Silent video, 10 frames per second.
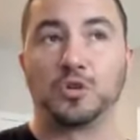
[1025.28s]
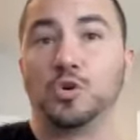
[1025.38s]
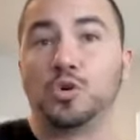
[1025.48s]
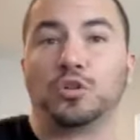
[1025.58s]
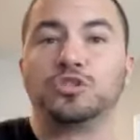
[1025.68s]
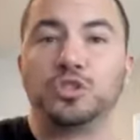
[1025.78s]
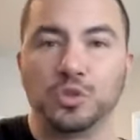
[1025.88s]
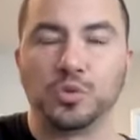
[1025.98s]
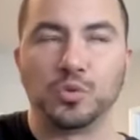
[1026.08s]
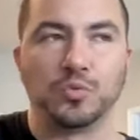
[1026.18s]
Google
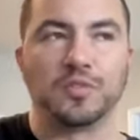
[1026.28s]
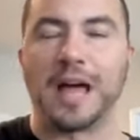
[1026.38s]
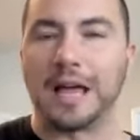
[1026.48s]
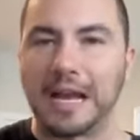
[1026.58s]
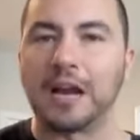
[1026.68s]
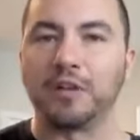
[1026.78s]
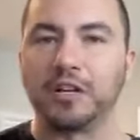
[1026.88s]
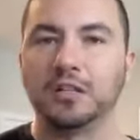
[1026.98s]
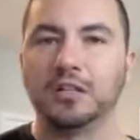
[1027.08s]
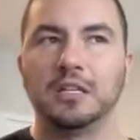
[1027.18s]
to that
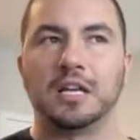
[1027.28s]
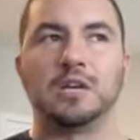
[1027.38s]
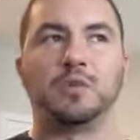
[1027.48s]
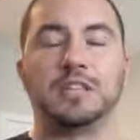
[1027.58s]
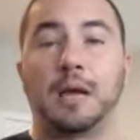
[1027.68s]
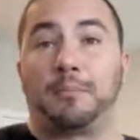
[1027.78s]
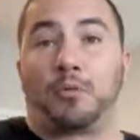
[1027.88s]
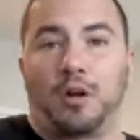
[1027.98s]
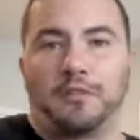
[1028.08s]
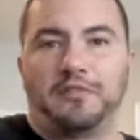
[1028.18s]
area, anyone that
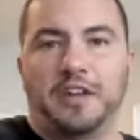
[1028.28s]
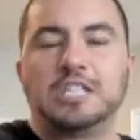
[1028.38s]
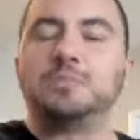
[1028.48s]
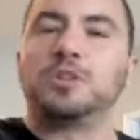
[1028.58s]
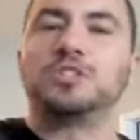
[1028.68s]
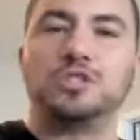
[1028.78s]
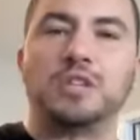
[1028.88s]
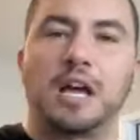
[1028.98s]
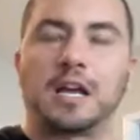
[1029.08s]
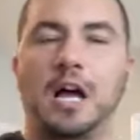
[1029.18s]
brought Facebook to
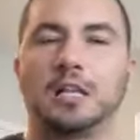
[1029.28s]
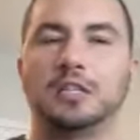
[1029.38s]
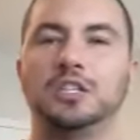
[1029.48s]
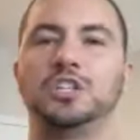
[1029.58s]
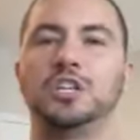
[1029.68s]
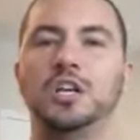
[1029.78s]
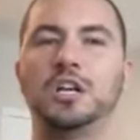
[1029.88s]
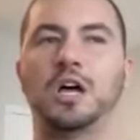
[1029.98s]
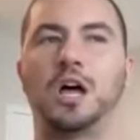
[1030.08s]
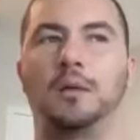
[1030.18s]
that college,
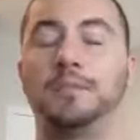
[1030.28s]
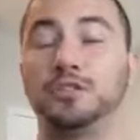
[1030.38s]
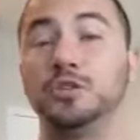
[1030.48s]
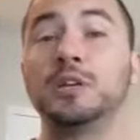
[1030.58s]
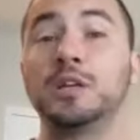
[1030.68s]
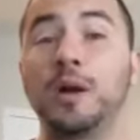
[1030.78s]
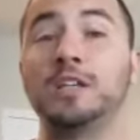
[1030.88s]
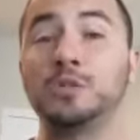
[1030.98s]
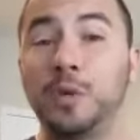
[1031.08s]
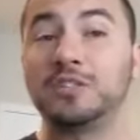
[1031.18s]
they're doing
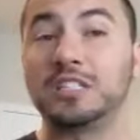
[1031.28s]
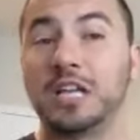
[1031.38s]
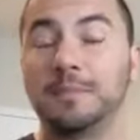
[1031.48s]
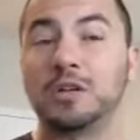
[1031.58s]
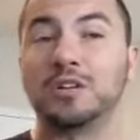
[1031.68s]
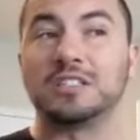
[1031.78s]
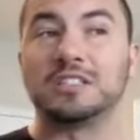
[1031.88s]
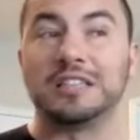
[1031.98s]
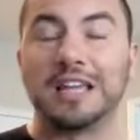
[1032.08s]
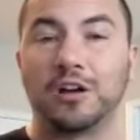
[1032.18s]
quite well today
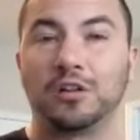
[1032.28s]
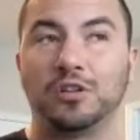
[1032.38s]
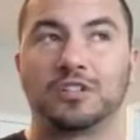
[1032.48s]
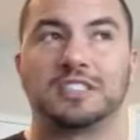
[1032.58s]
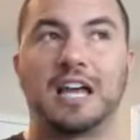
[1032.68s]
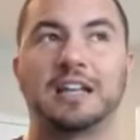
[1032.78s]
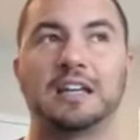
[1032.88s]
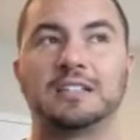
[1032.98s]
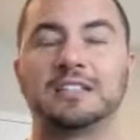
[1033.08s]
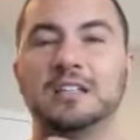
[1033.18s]
because they're looked at
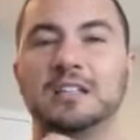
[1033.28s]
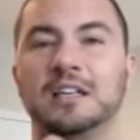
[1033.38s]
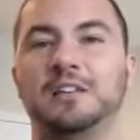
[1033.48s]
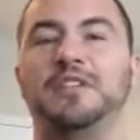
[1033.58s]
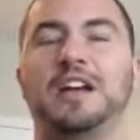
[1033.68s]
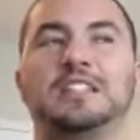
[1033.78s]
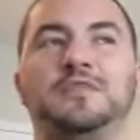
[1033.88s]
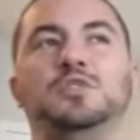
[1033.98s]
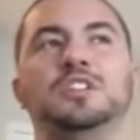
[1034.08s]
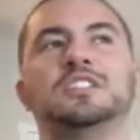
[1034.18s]
as, and in fact,
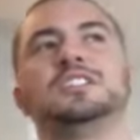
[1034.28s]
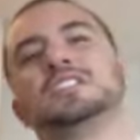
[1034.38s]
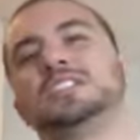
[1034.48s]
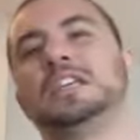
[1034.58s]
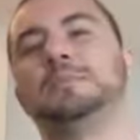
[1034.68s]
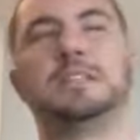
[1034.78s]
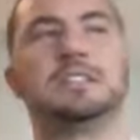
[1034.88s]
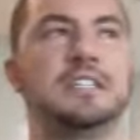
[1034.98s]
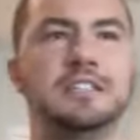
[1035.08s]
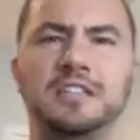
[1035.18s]
if you listen to
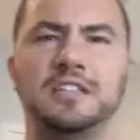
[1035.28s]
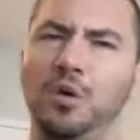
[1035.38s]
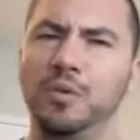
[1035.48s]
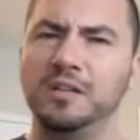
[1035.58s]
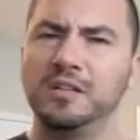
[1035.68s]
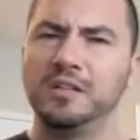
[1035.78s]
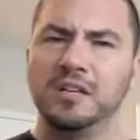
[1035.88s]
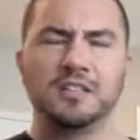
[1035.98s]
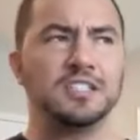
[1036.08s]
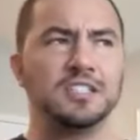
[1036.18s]
CNBC, it's like, oh, and
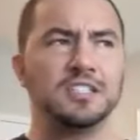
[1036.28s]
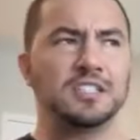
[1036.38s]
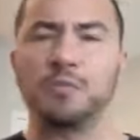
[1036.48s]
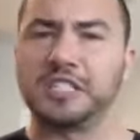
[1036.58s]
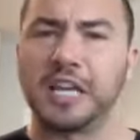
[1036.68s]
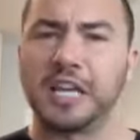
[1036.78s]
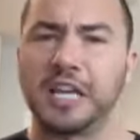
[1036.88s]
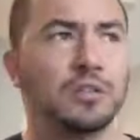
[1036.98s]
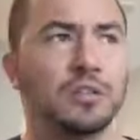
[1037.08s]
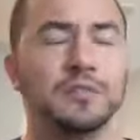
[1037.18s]
this guy was
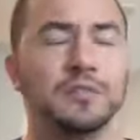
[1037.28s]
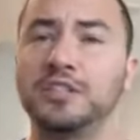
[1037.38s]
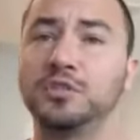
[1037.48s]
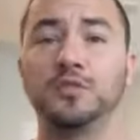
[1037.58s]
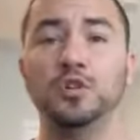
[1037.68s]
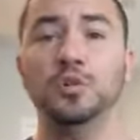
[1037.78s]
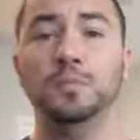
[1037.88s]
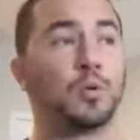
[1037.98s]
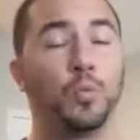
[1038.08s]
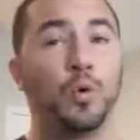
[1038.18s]
the angel investor of
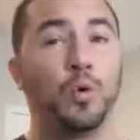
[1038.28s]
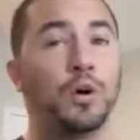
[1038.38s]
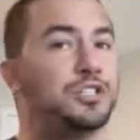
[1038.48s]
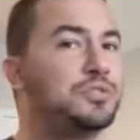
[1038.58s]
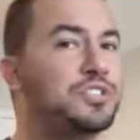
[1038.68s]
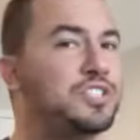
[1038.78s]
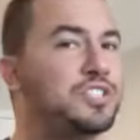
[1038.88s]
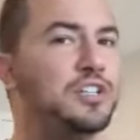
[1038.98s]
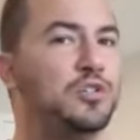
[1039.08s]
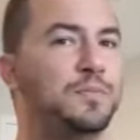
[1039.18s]
Uber. What did you
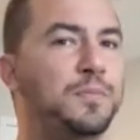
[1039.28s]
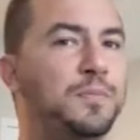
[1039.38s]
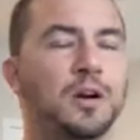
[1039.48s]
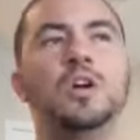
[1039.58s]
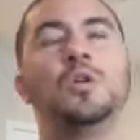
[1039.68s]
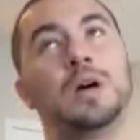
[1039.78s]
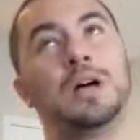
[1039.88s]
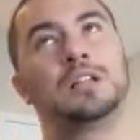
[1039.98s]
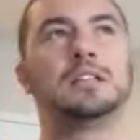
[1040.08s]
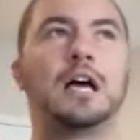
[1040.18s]
see in Uber?
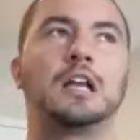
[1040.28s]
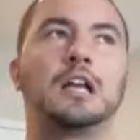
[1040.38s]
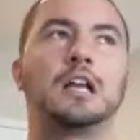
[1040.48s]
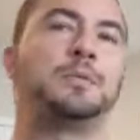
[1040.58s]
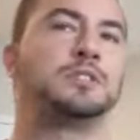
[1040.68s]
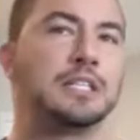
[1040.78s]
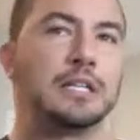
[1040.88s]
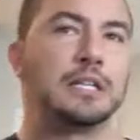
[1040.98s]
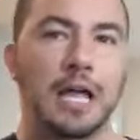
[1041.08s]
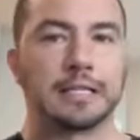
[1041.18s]
Well, a lot of people
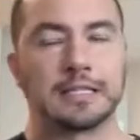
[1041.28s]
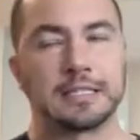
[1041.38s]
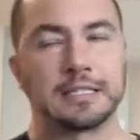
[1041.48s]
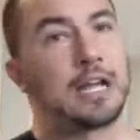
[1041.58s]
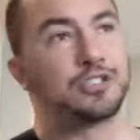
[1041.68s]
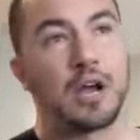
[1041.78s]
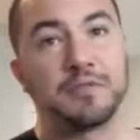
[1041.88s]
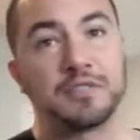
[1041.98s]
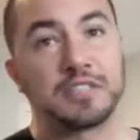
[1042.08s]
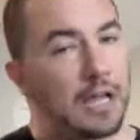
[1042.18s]
didn't like it. This guy,
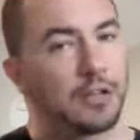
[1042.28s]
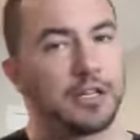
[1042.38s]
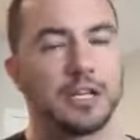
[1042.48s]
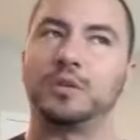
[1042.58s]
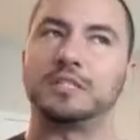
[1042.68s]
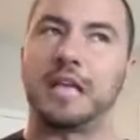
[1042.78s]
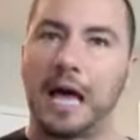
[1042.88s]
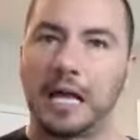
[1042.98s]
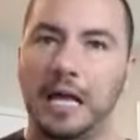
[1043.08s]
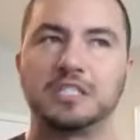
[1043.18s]
Travis Kalanick, was
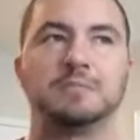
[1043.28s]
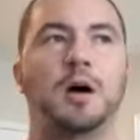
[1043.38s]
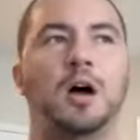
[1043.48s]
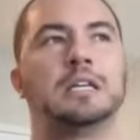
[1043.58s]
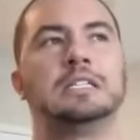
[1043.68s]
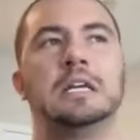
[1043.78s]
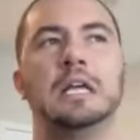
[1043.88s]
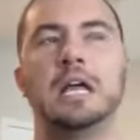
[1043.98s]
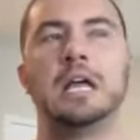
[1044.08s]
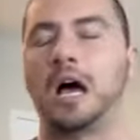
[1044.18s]
out of his mind.
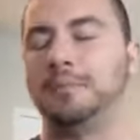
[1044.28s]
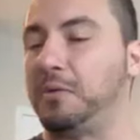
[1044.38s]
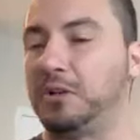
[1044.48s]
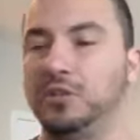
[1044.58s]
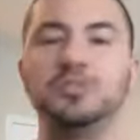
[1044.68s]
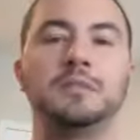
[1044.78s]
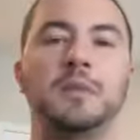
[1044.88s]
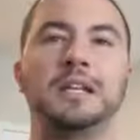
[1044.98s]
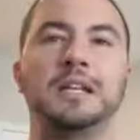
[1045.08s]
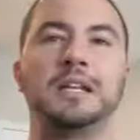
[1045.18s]
They were
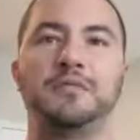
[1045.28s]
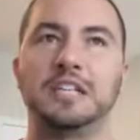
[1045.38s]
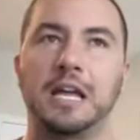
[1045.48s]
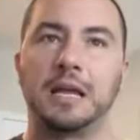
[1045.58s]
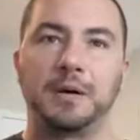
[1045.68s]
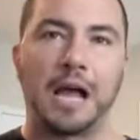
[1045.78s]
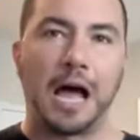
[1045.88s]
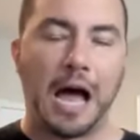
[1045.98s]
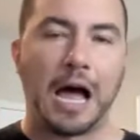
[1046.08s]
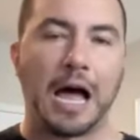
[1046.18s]
losing money every day,
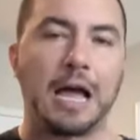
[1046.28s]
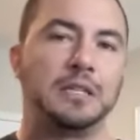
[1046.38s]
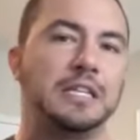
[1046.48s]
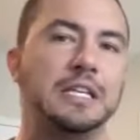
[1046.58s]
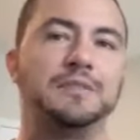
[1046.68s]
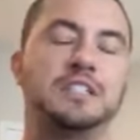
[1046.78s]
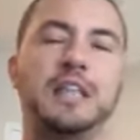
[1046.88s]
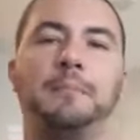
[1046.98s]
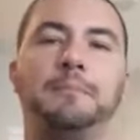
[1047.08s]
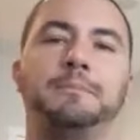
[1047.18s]
but I believed
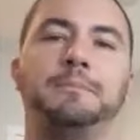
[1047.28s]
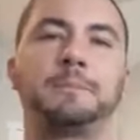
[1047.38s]
in them.